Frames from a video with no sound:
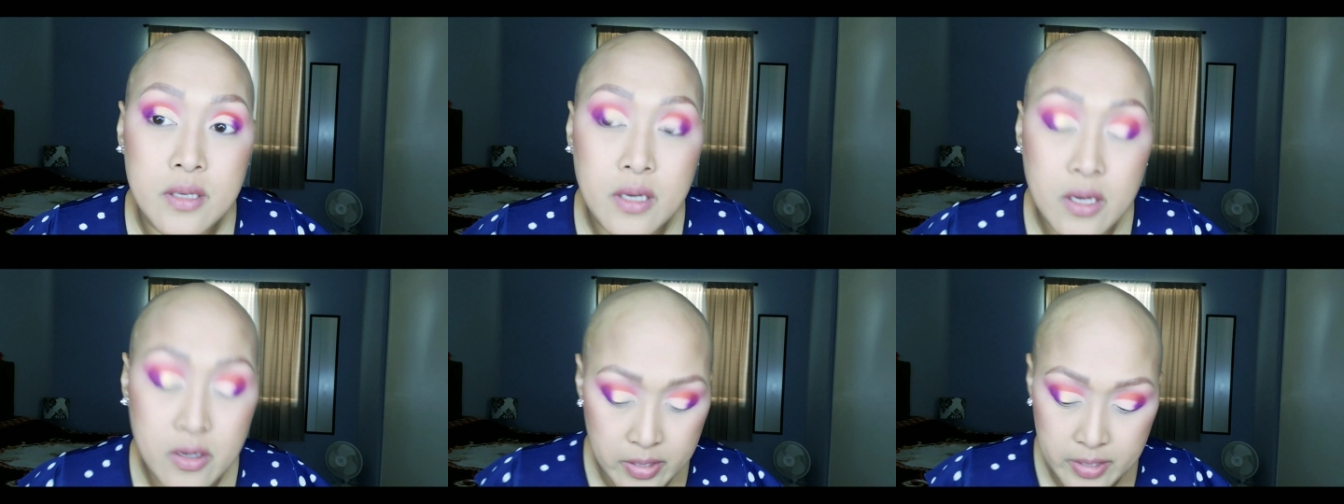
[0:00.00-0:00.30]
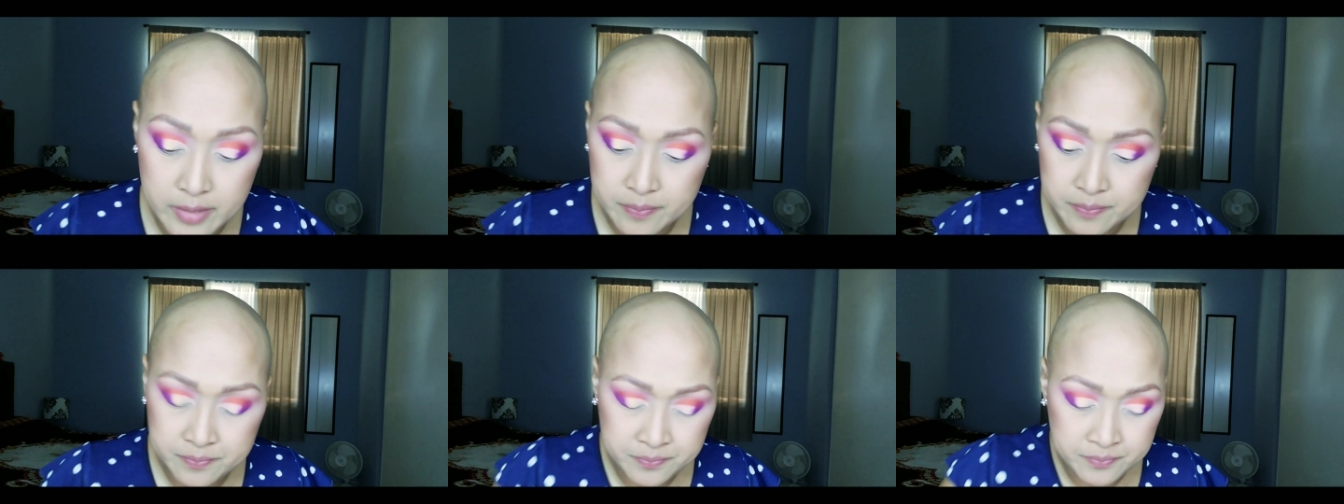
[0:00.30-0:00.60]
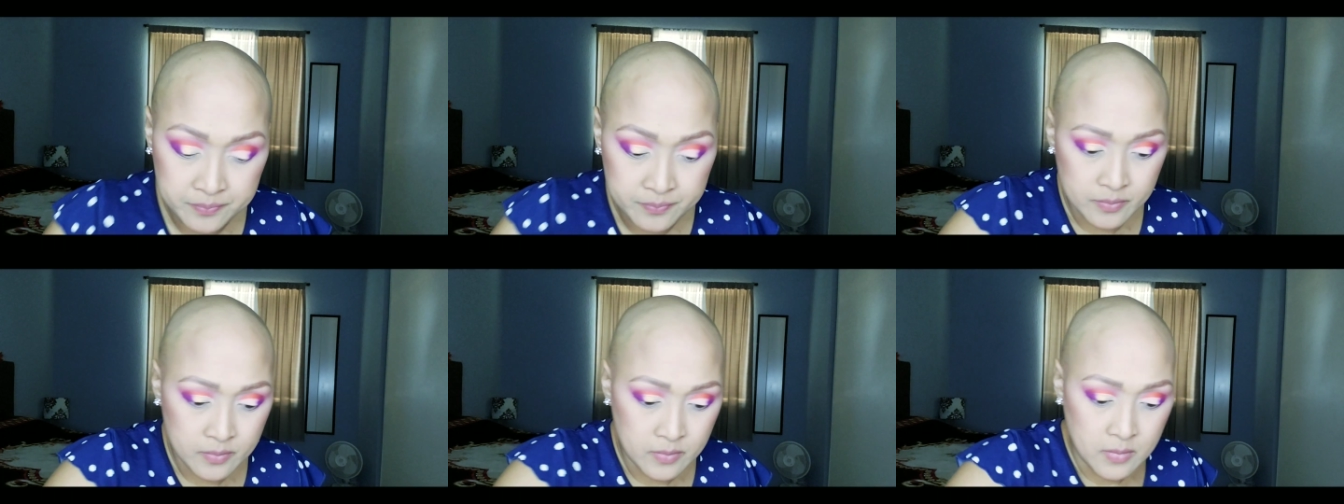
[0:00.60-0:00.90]
All right.
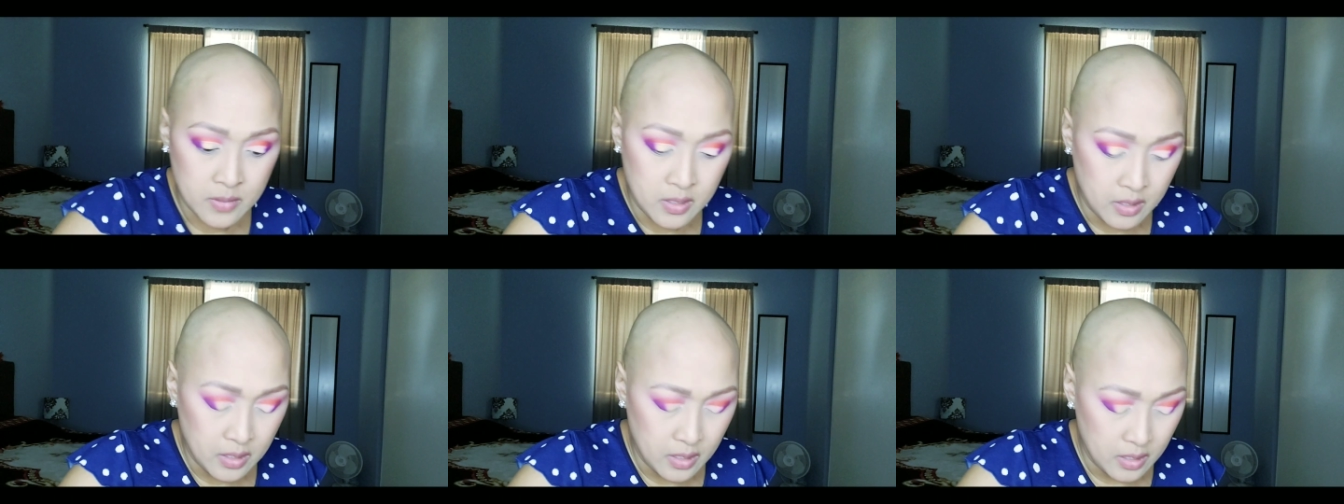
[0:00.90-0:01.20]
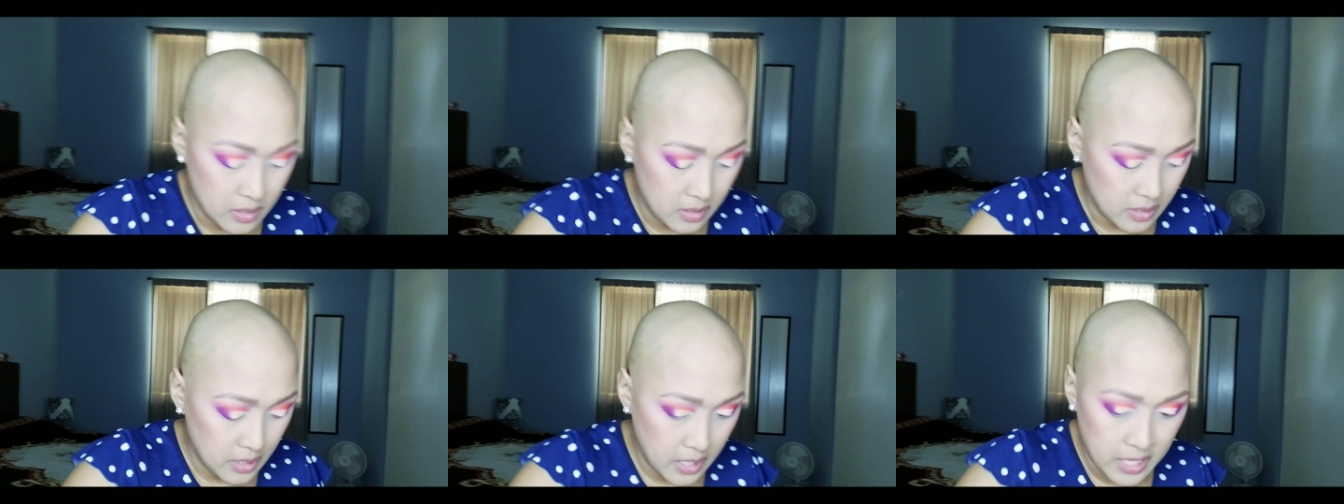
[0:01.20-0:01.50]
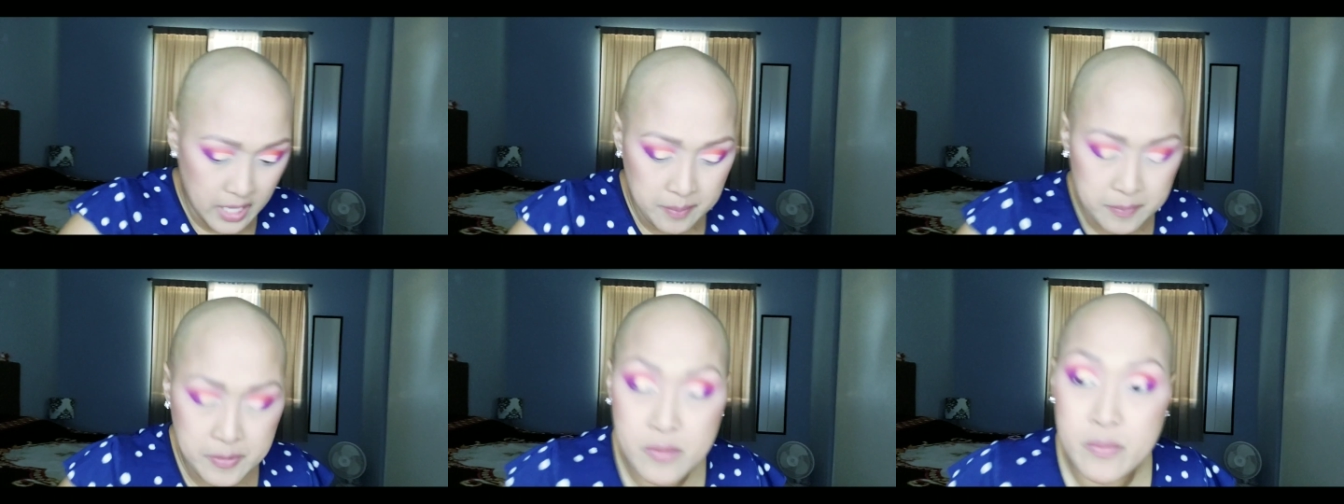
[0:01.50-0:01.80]

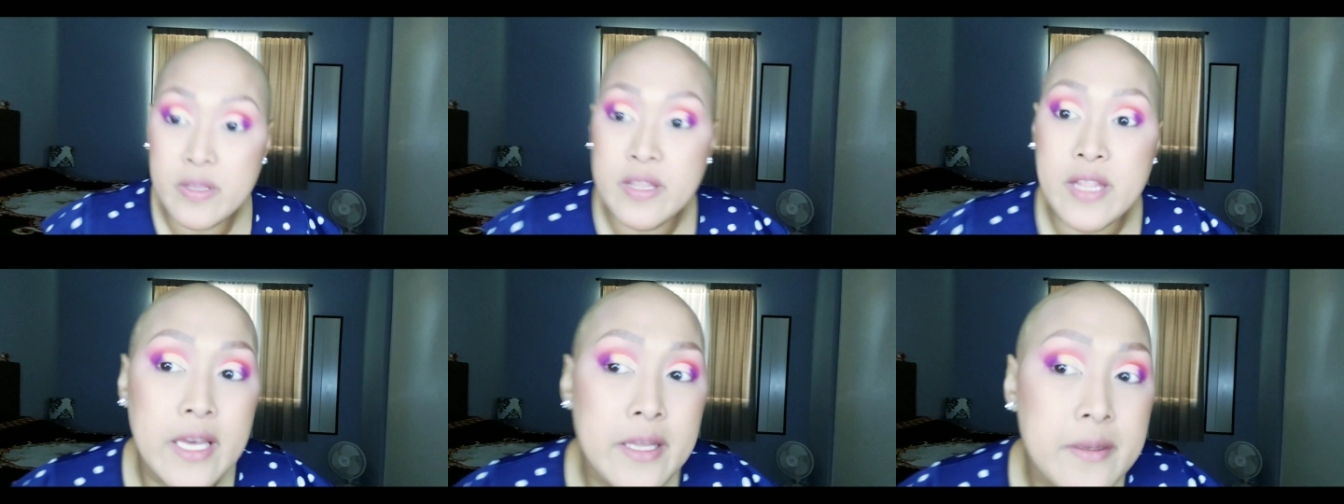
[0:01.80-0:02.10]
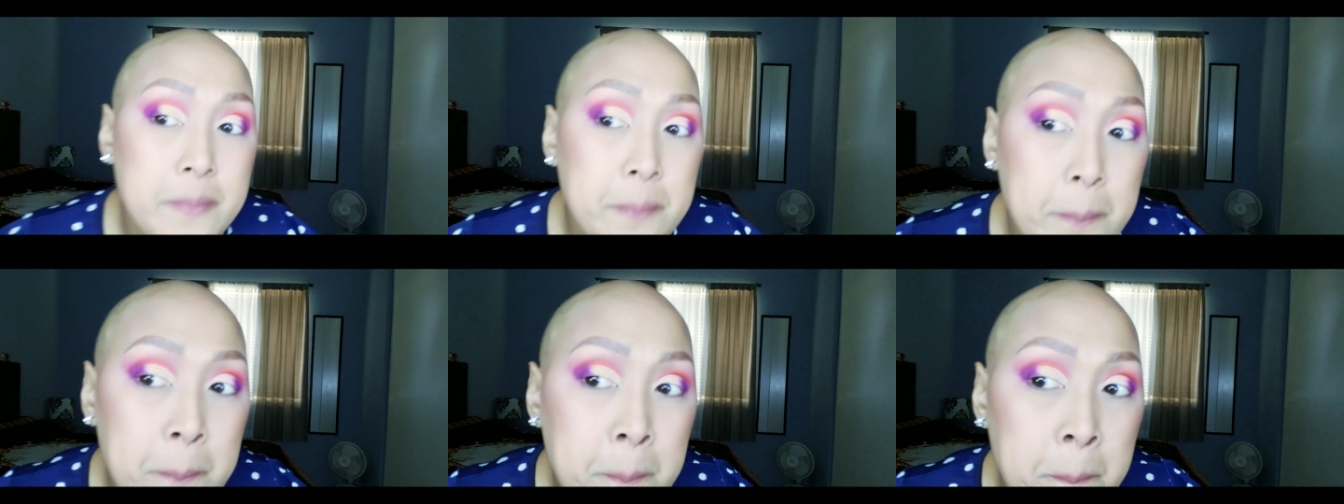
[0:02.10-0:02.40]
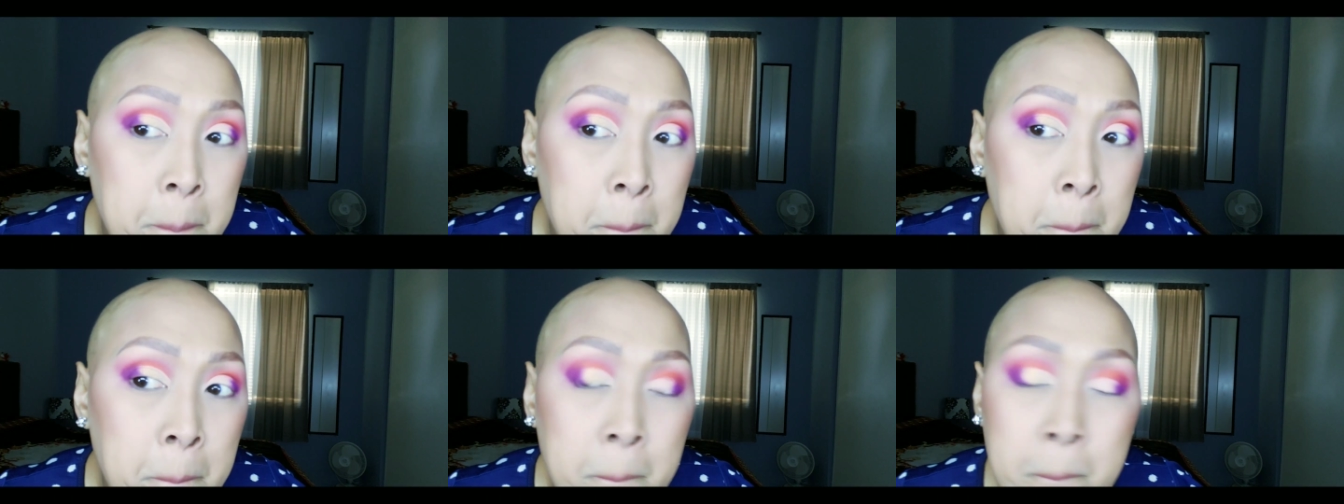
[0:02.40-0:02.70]
Not happy with that.
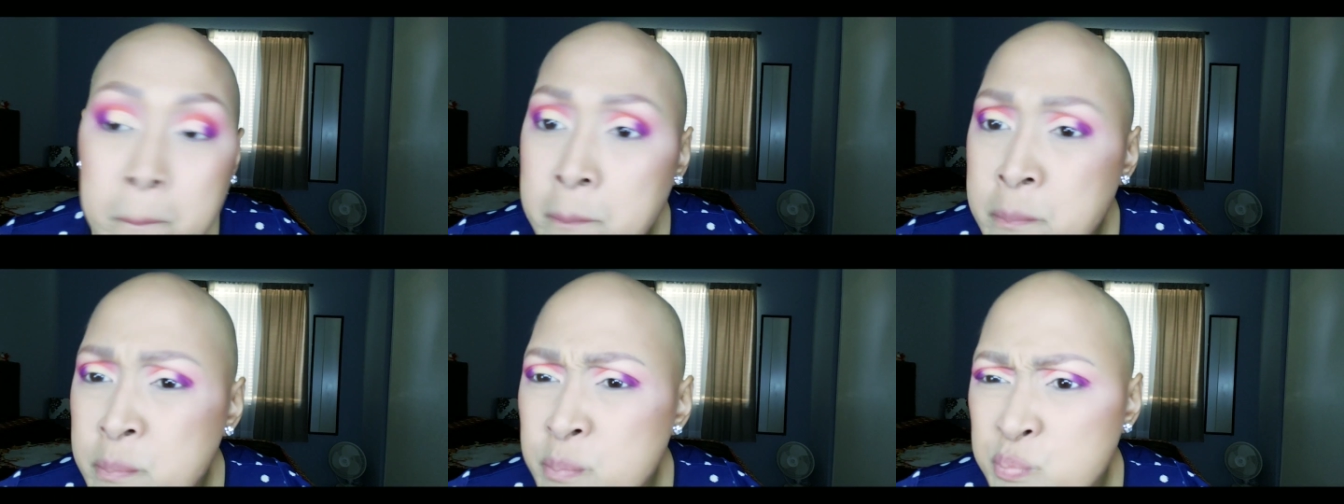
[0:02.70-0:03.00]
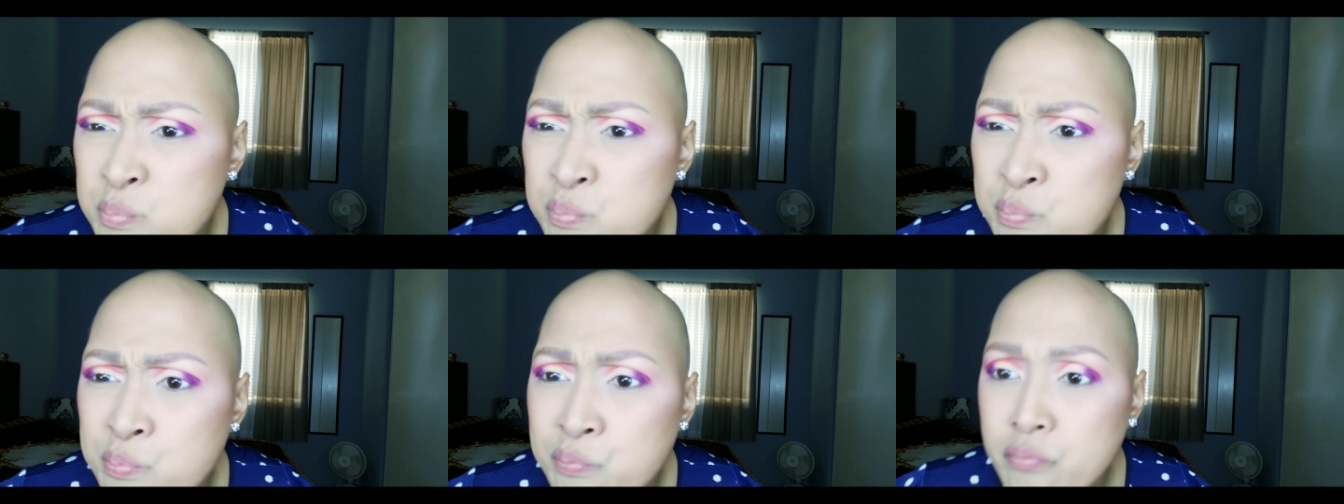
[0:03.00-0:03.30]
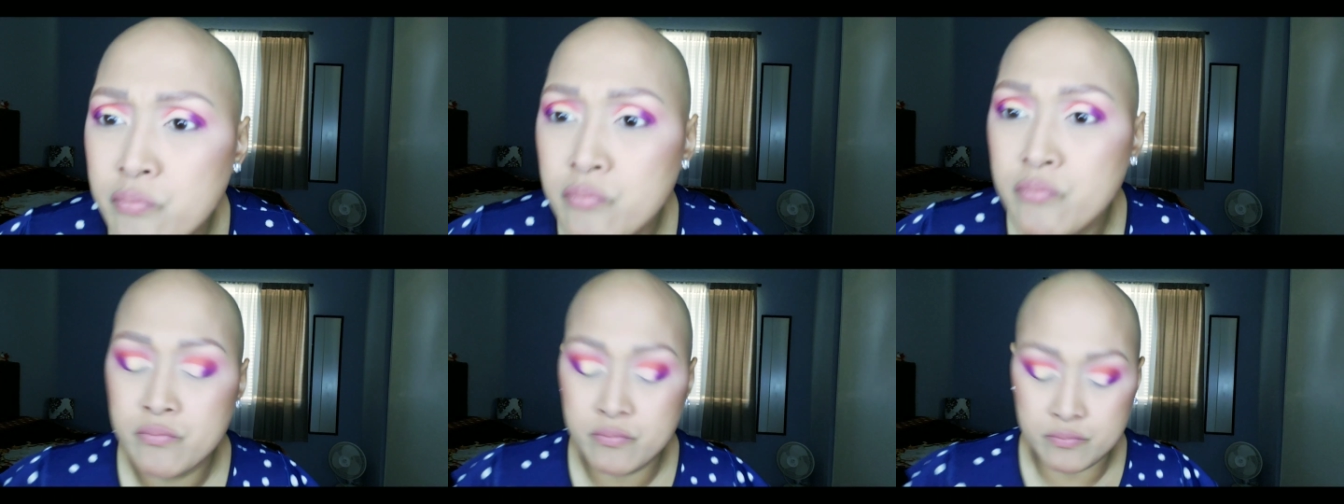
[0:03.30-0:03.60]
Hmm.
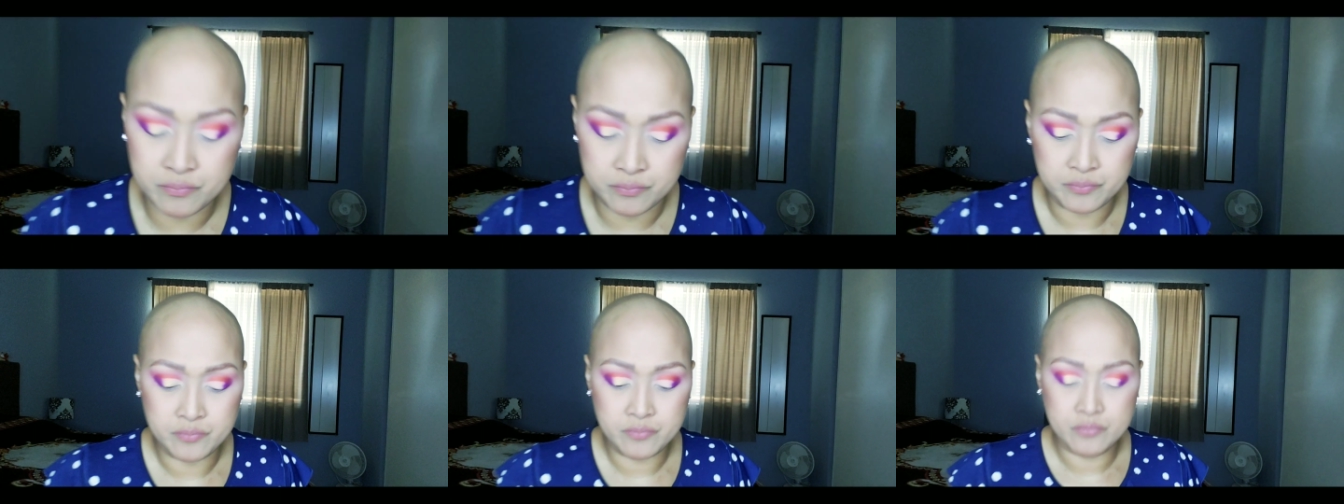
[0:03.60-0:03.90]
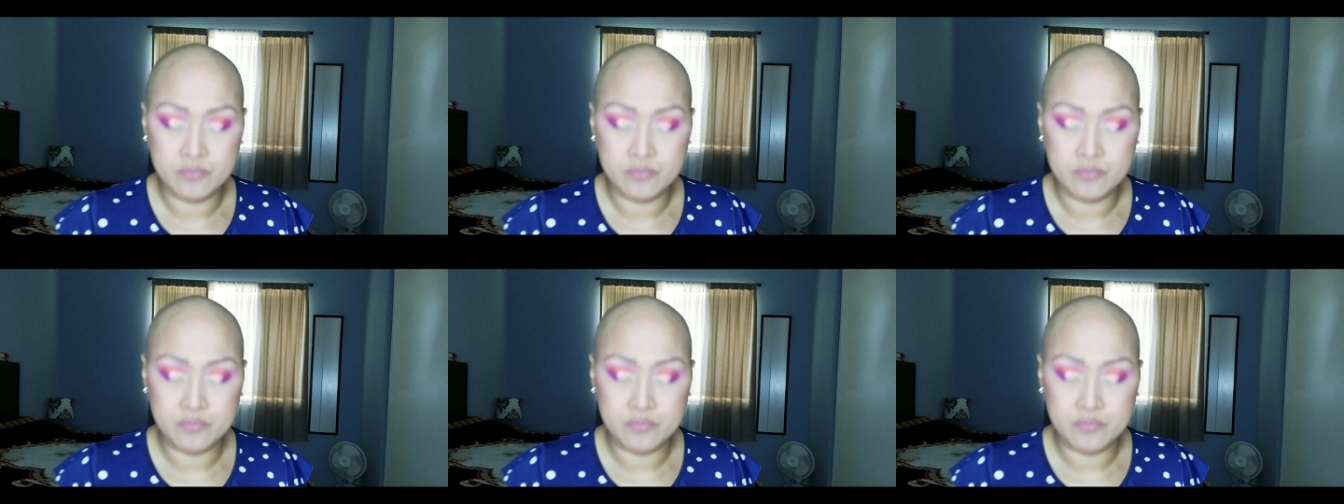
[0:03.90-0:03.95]
Hmm.